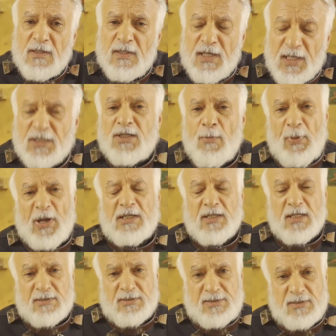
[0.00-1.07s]

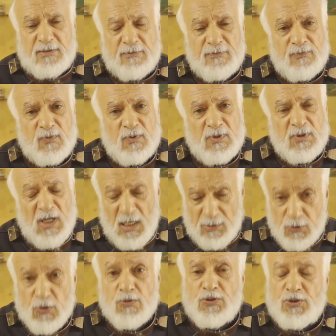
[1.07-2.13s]
Independent, and
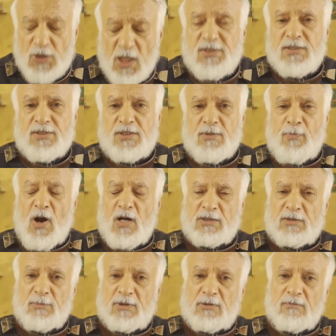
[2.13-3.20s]
you, Justice
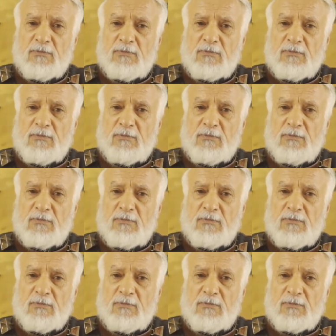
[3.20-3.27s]
Department,